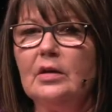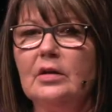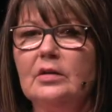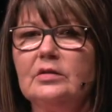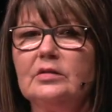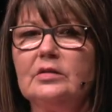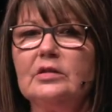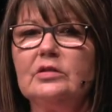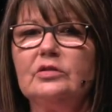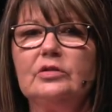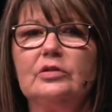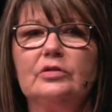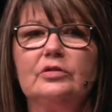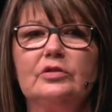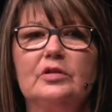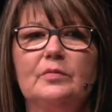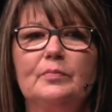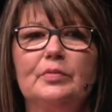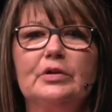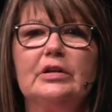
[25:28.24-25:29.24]
Sisters,
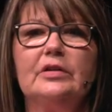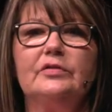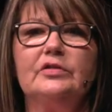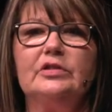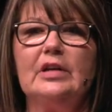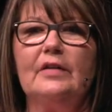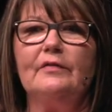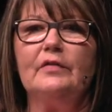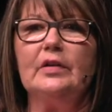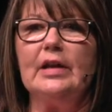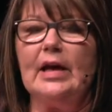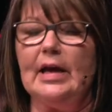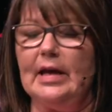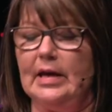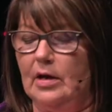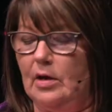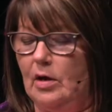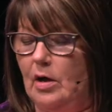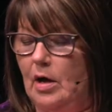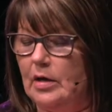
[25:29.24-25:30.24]
the book of
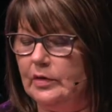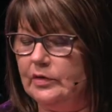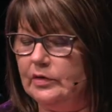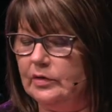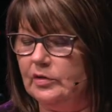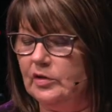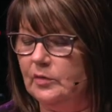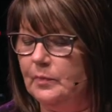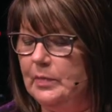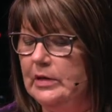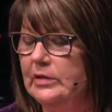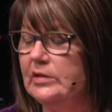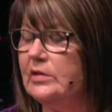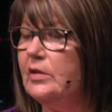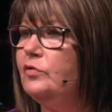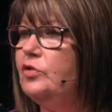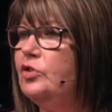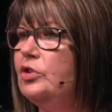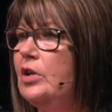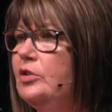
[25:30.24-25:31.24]
Zephaniah also speaks
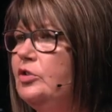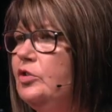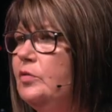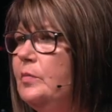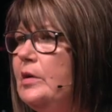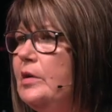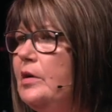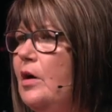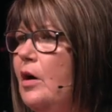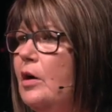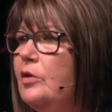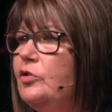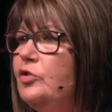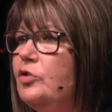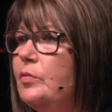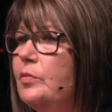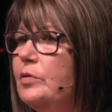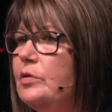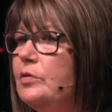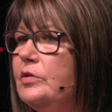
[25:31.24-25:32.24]
of judgment on
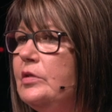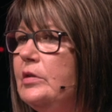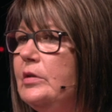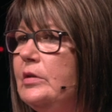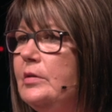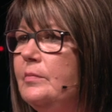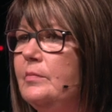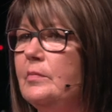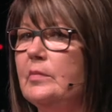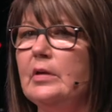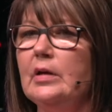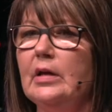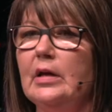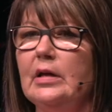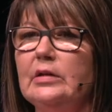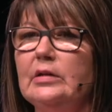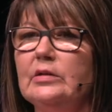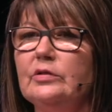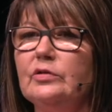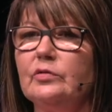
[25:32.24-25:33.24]
Jerusalem
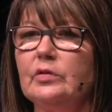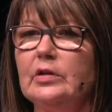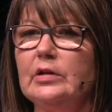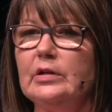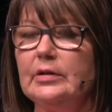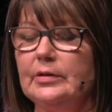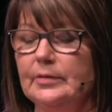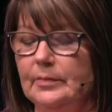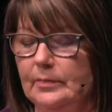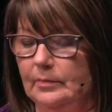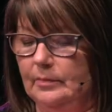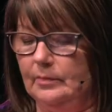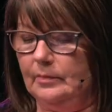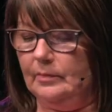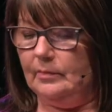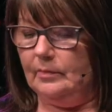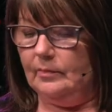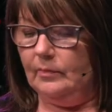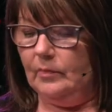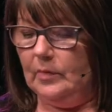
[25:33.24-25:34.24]
and Israel.
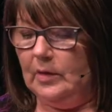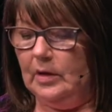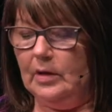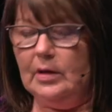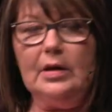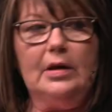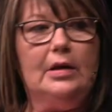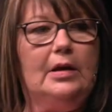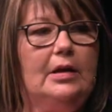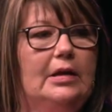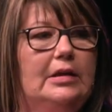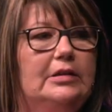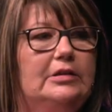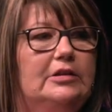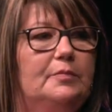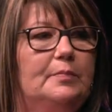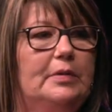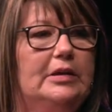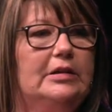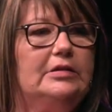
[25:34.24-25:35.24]
It
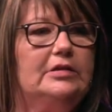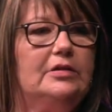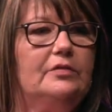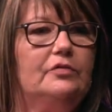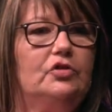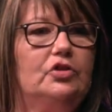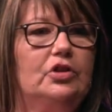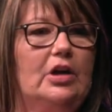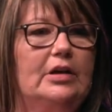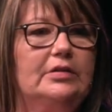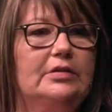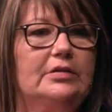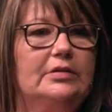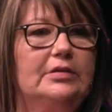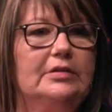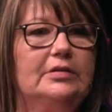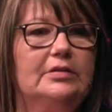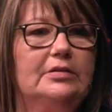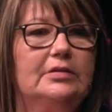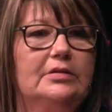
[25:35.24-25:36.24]
speaks of
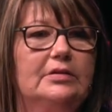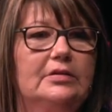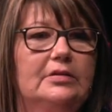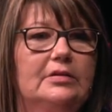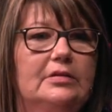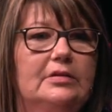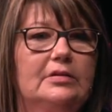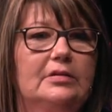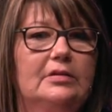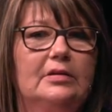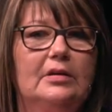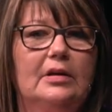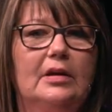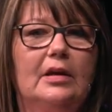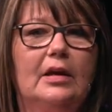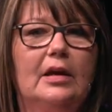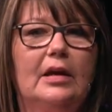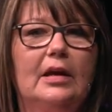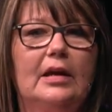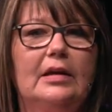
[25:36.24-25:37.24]
justice,
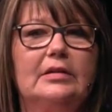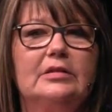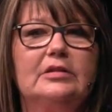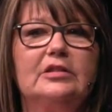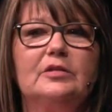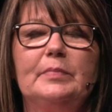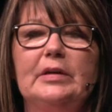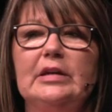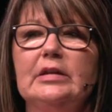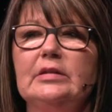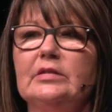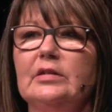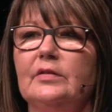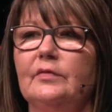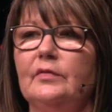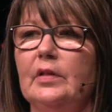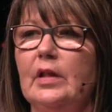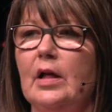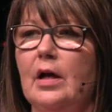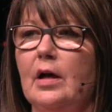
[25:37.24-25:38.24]
and it speaks
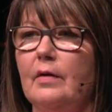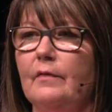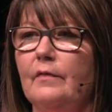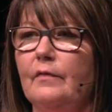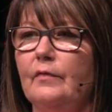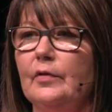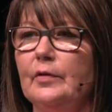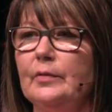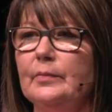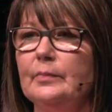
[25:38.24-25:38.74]
of love.